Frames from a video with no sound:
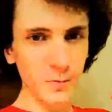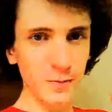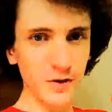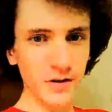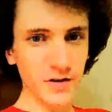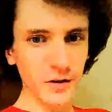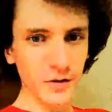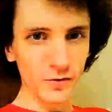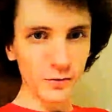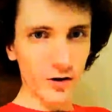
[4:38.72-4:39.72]
Big,
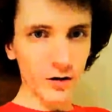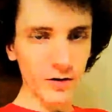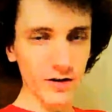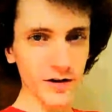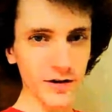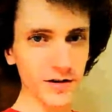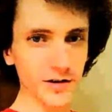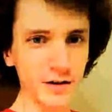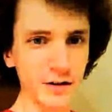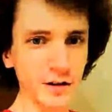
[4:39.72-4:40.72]
strong.
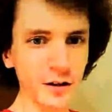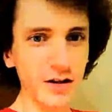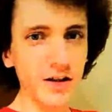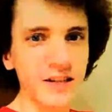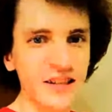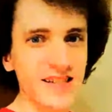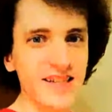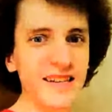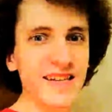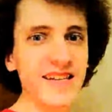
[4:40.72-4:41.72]
E
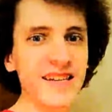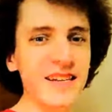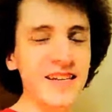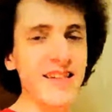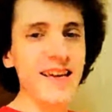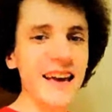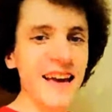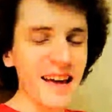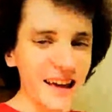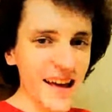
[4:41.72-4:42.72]
E
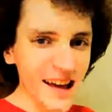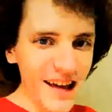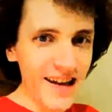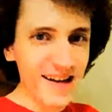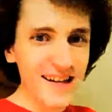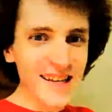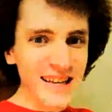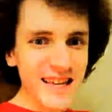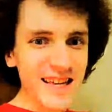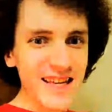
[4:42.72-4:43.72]
N
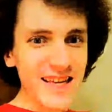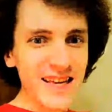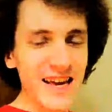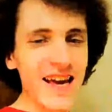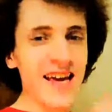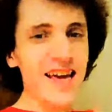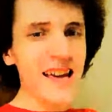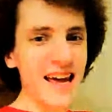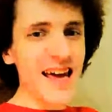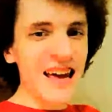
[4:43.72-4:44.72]
E
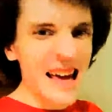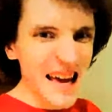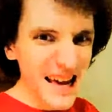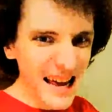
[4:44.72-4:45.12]
N N.